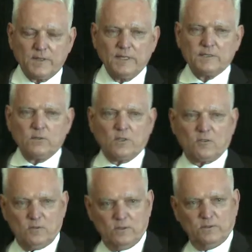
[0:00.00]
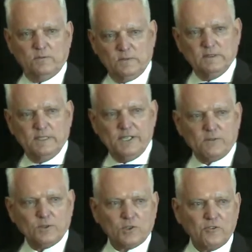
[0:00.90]
of this here
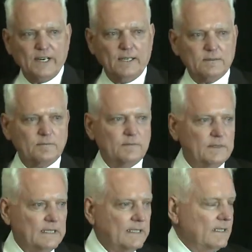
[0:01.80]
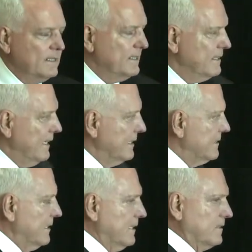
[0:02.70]
on the ground
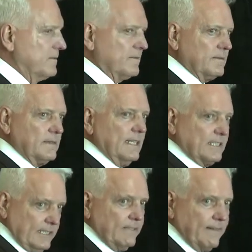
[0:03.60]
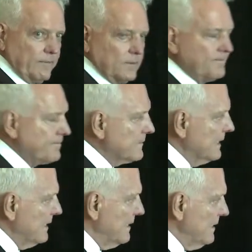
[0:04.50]
at sea level?
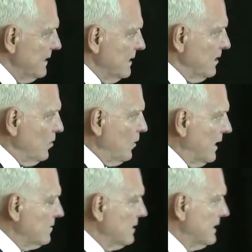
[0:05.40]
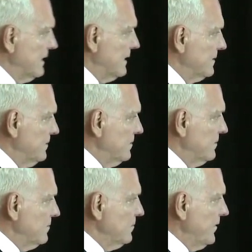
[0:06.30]
Well,
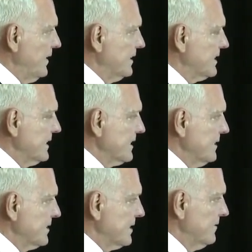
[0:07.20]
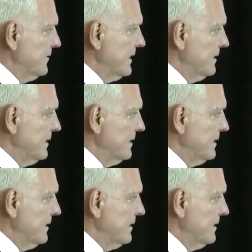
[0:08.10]
with the assistance of